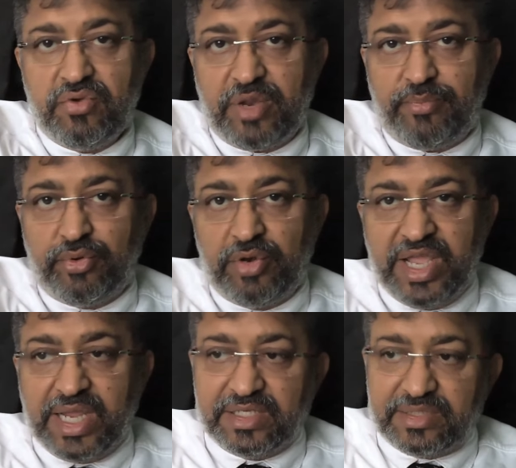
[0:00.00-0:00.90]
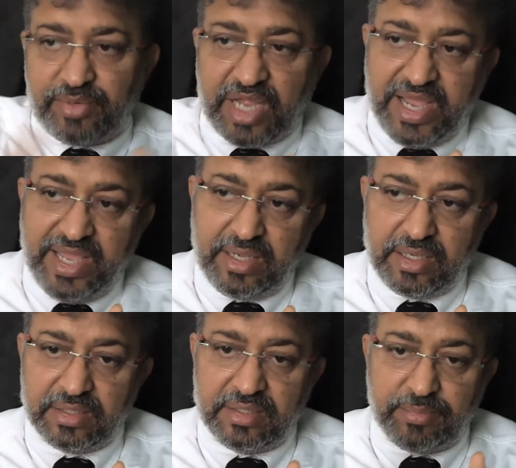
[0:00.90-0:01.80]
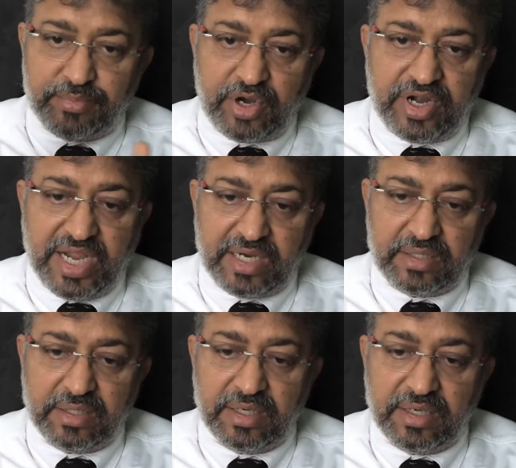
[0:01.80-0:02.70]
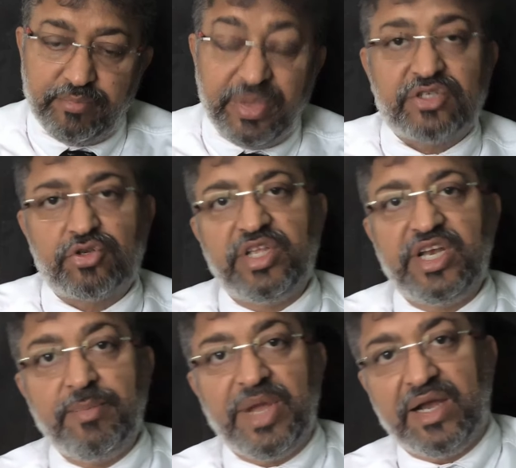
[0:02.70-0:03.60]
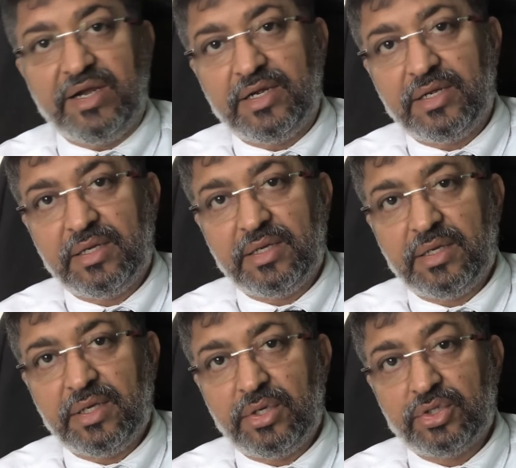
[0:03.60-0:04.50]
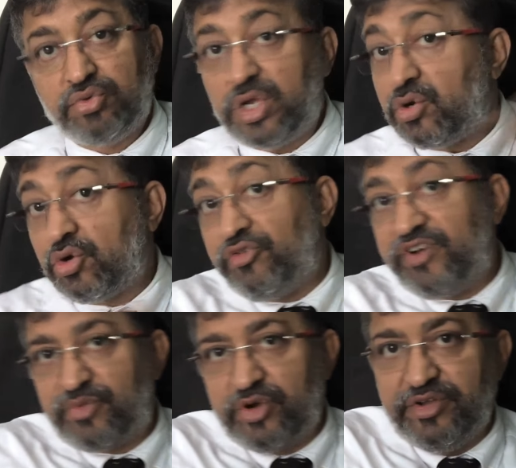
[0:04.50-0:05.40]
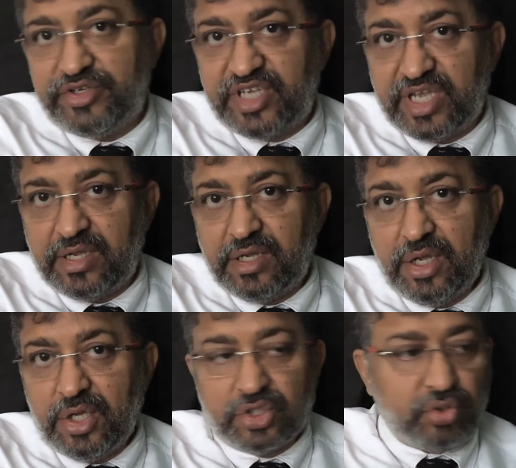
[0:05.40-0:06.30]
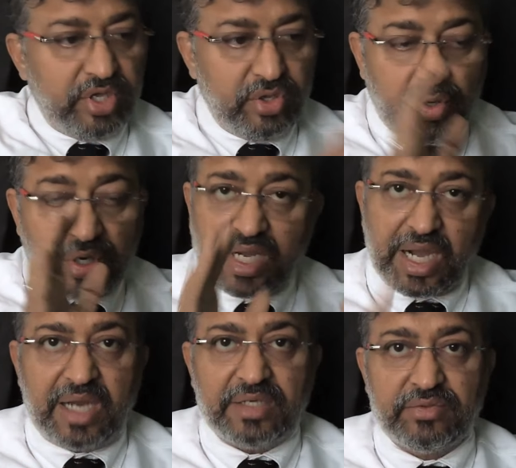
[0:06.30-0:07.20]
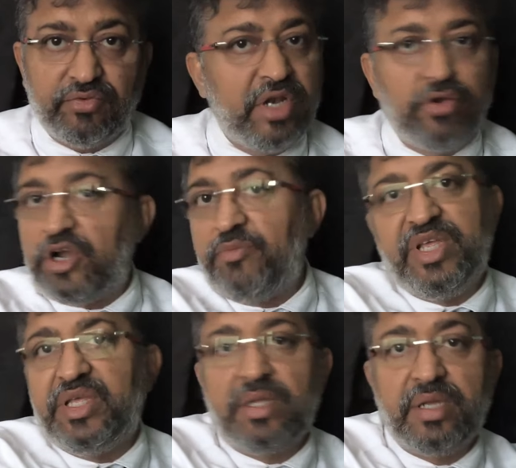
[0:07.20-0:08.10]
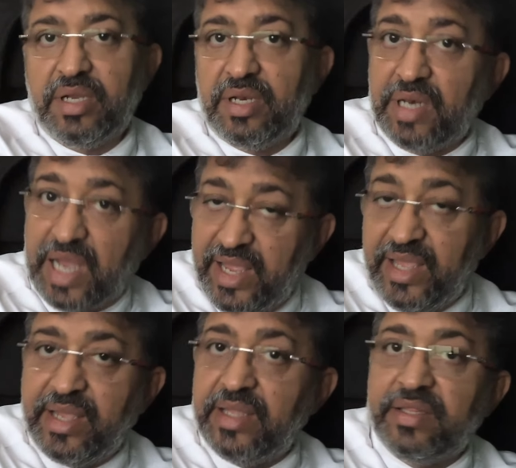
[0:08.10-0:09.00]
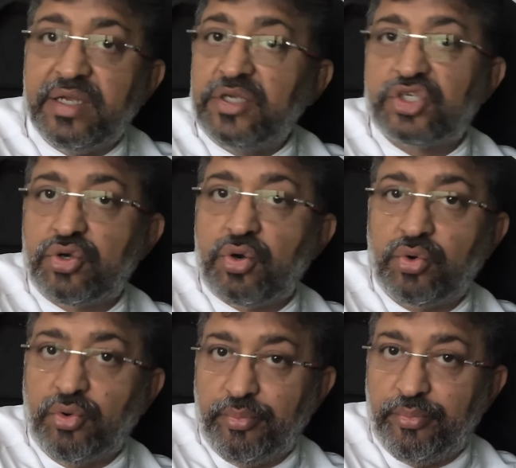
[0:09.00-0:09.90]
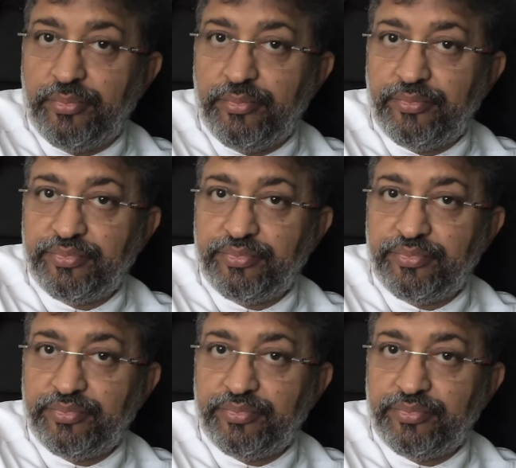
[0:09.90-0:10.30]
you are pulling and supplying the product based on the demand. So you are not overproducing. So your cars will not be lying in the showroom.